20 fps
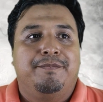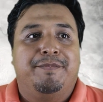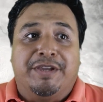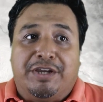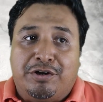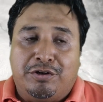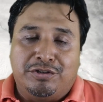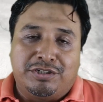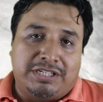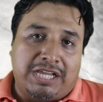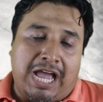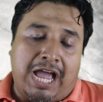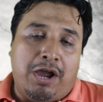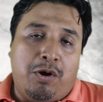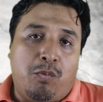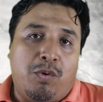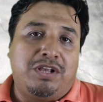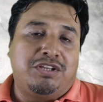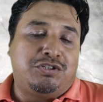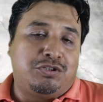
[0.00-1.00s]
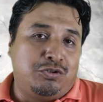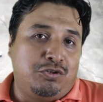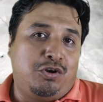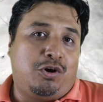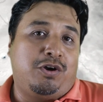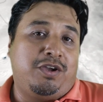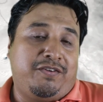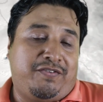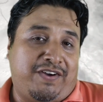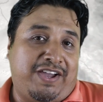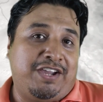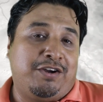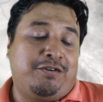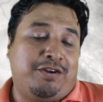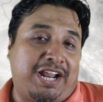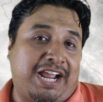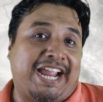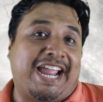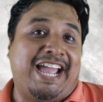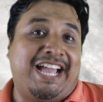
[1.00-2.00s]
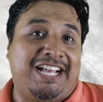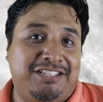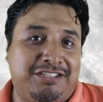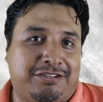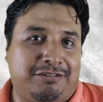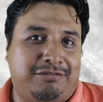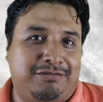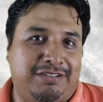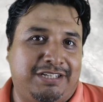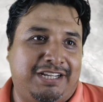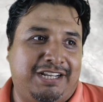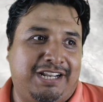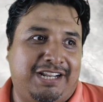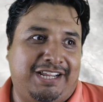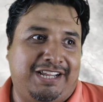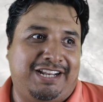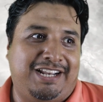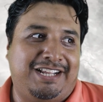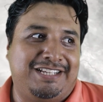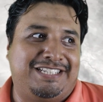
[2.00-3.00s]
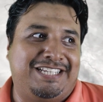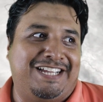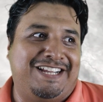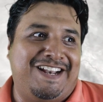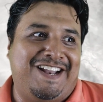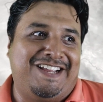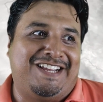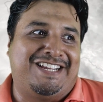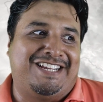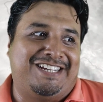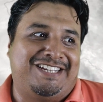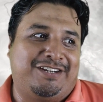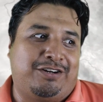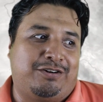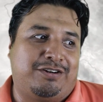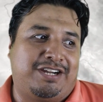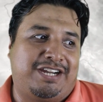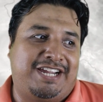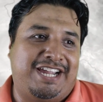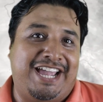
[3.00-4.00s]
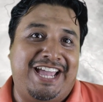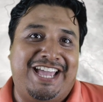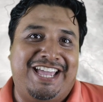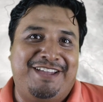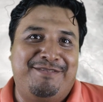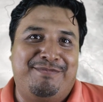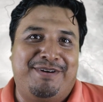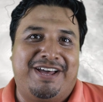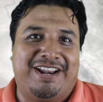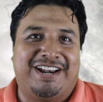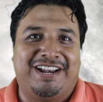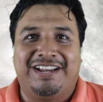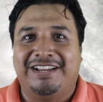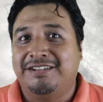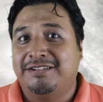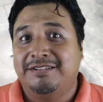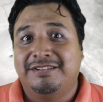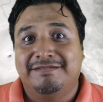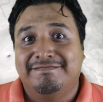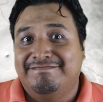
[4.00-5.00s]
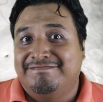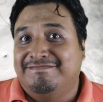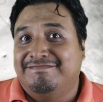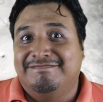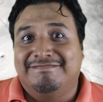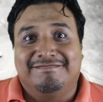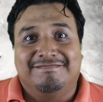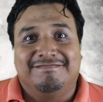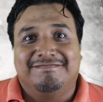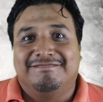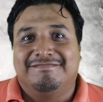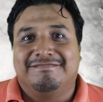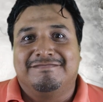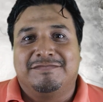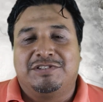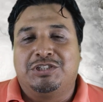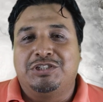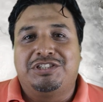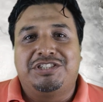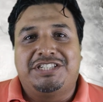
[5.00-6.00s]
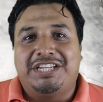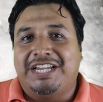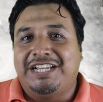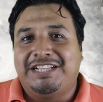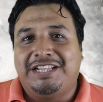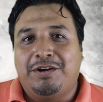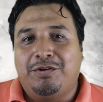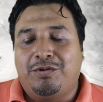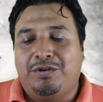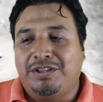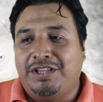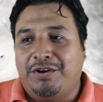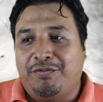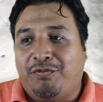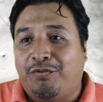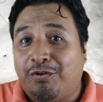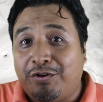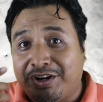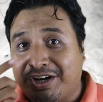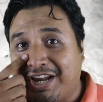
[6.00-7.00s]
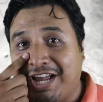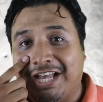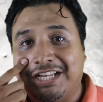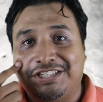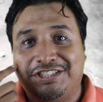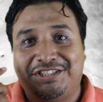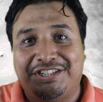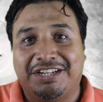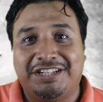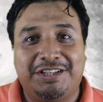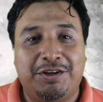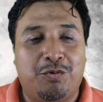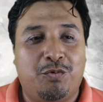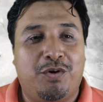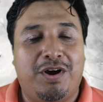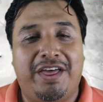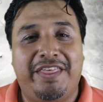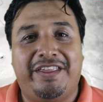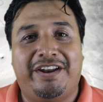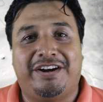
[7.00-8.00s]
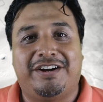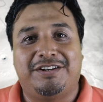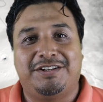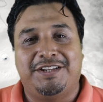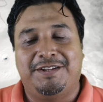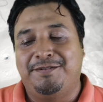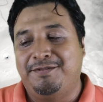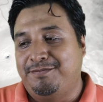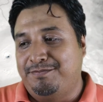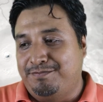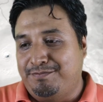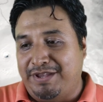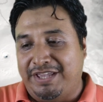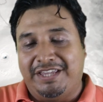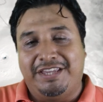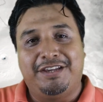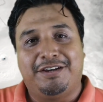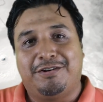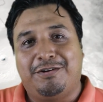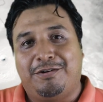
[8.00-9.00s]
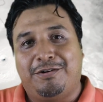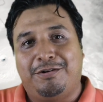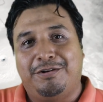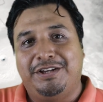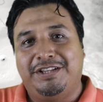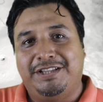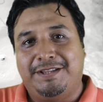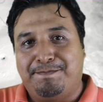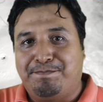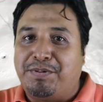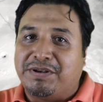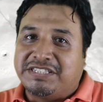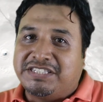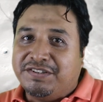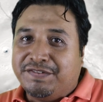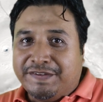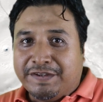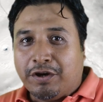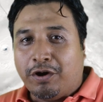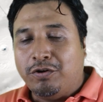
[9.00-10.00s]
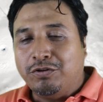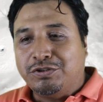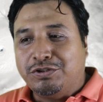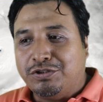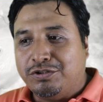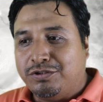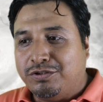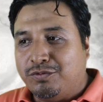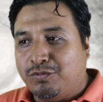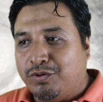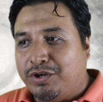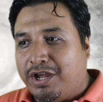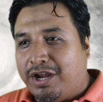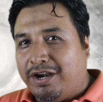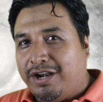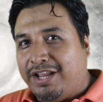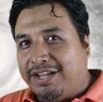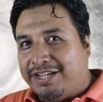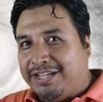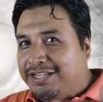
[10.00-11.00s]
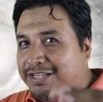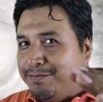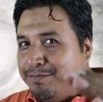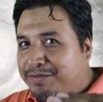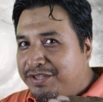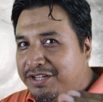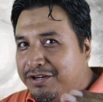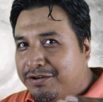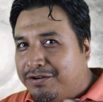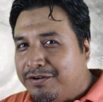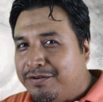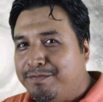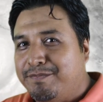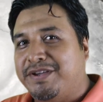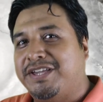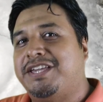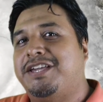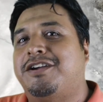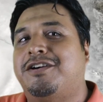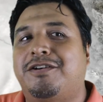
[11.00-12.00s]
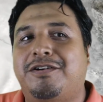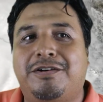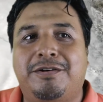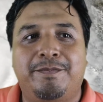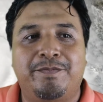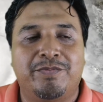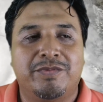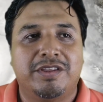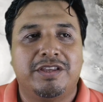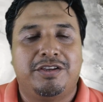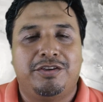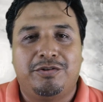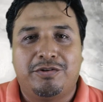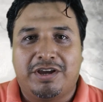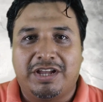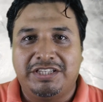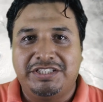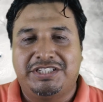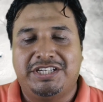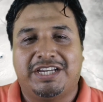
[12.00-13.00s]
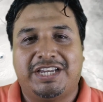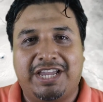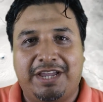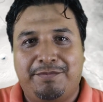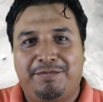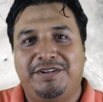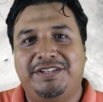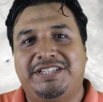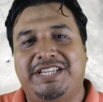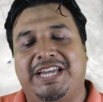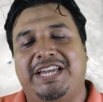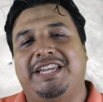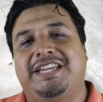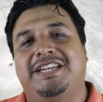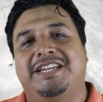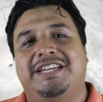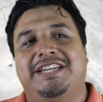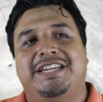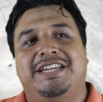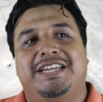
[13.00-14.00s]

because I want to know if I'm going to cancel. And, and I said, like, okay, but just check the, the forecast, check the weather in Mexico, in the Pacific Ocean. We are like in the middle of Mexico. You can check every day.